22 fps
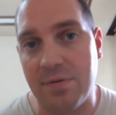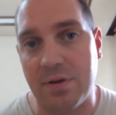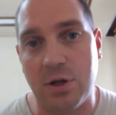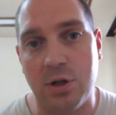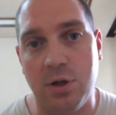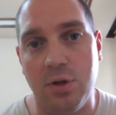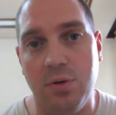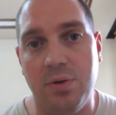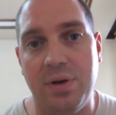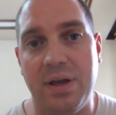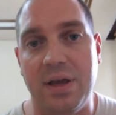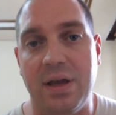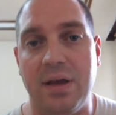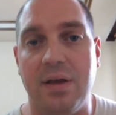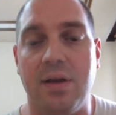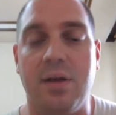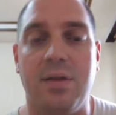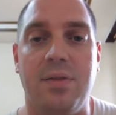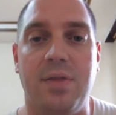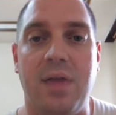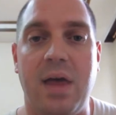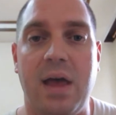
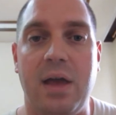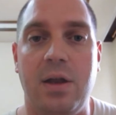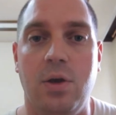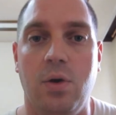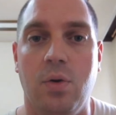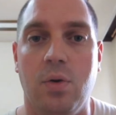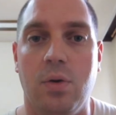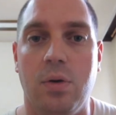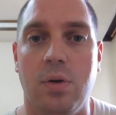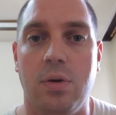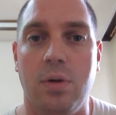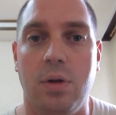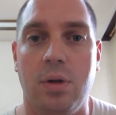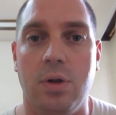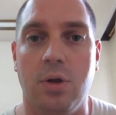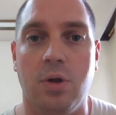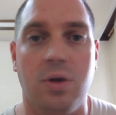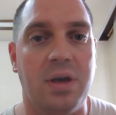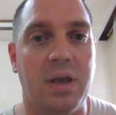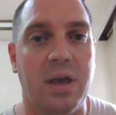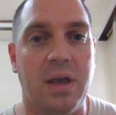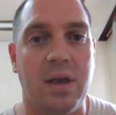including that you're
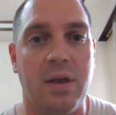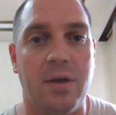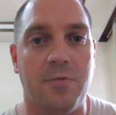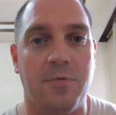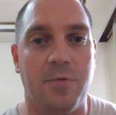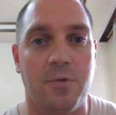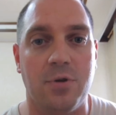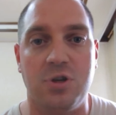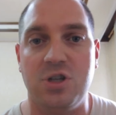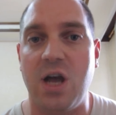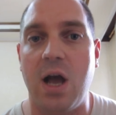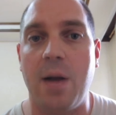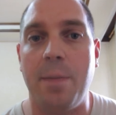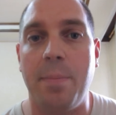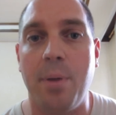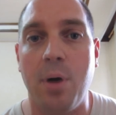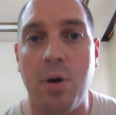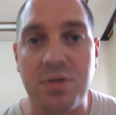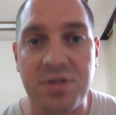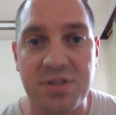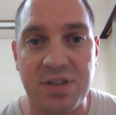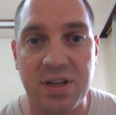looking for job
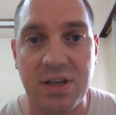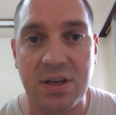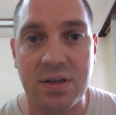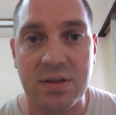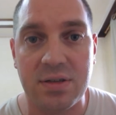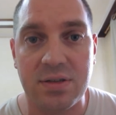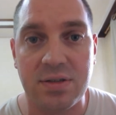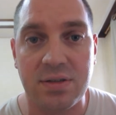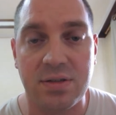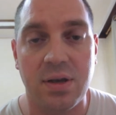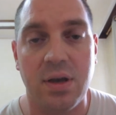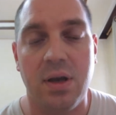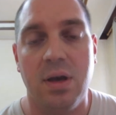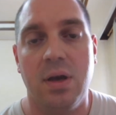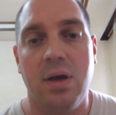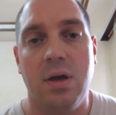postings,